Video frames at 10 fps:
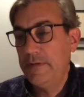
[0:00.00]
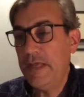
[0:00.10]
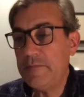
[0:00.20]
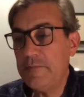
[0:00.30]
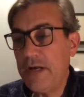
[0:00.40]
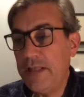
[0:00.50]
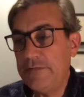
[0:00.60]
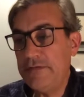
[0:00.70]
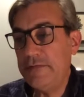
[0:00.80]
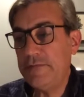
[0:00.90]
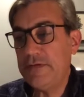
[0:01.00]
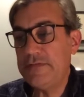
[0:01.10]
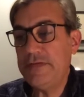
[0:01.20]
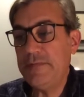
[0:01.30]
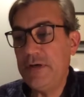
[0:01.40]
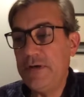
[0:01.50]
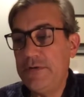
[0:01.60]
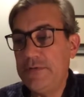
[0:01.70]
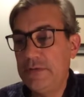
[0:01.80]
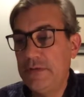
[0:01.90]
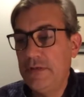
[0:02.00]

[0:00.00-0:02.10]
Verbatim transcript: The etymology of gazebo